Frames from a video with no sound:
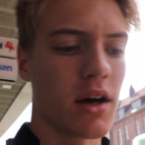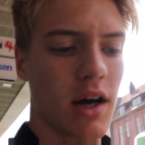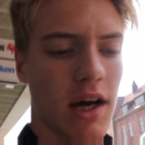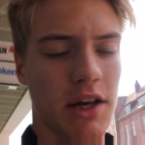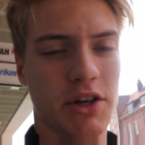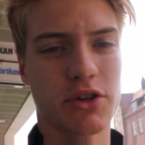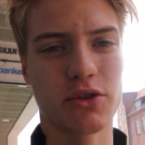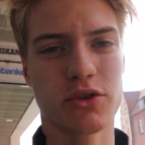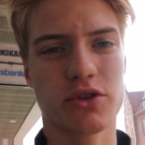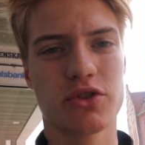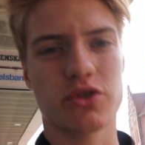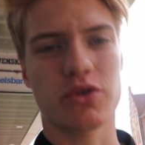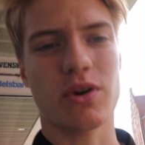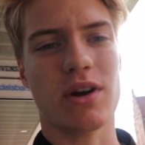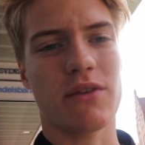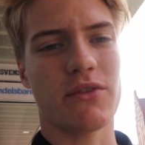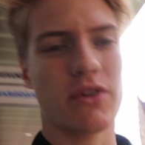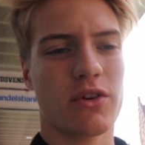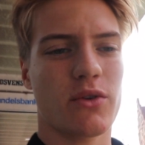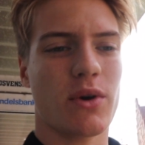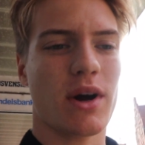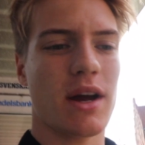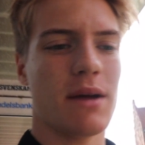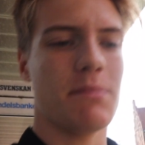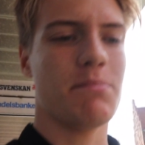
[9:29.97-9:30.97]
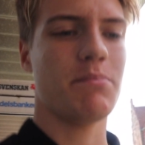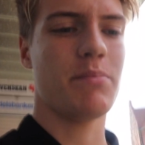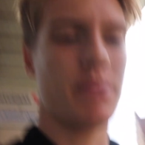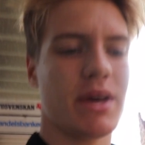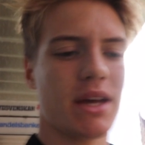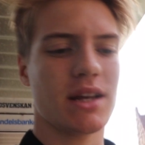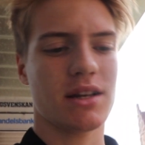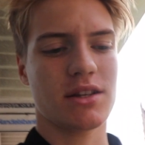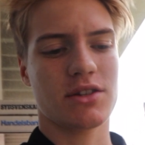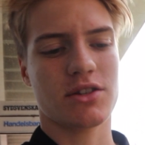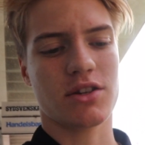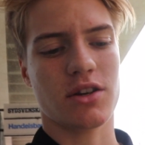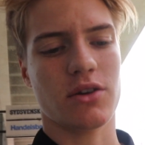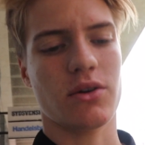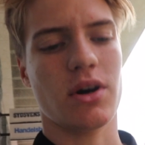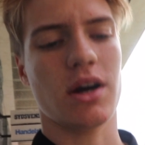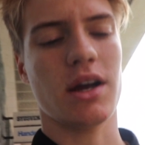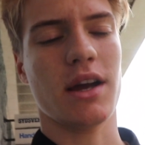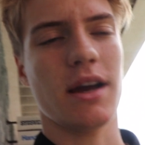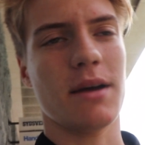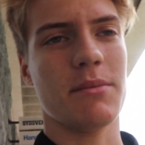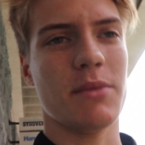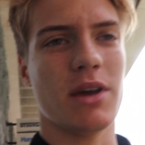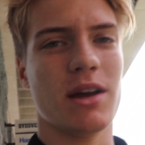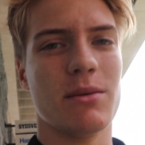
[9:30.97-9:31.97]
I do travel quite a bit, so
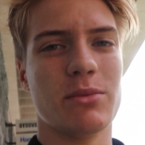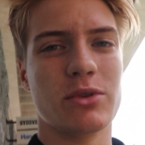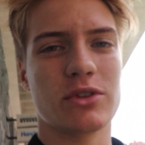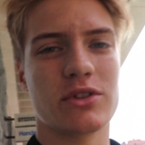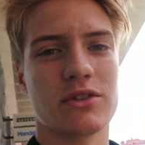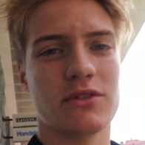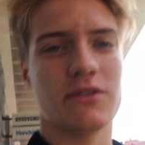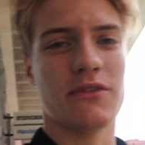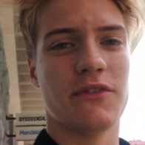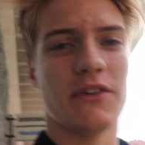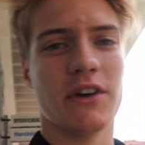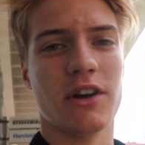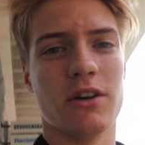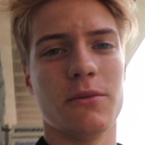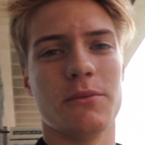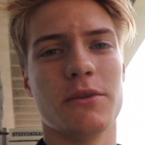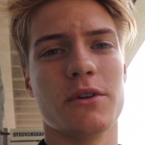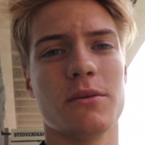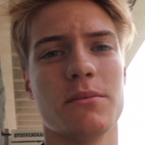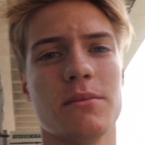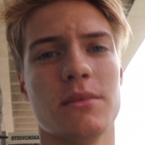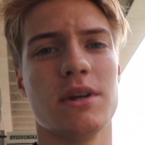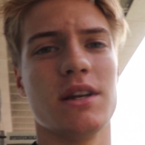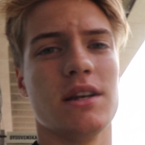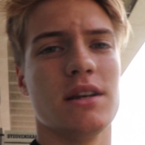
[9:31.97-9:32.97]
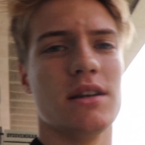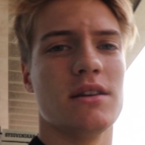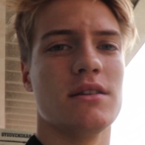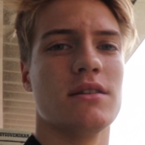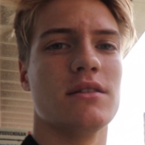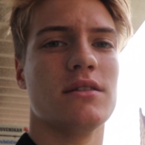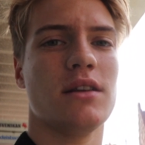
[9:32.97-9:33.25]
I am able to film them in